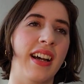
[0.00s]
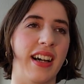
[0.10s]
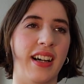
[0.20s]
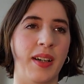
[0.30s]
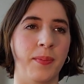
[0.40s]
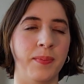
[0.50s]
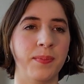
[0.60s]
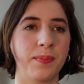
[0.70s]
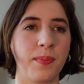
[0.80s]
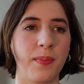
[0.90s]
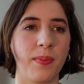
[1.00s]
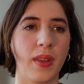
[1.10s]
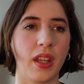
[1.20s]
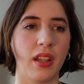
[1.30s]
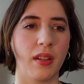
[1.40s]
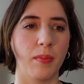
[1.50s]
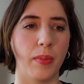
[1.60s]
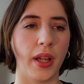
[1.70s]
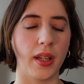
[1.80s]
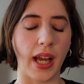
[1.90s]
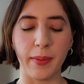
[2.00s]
But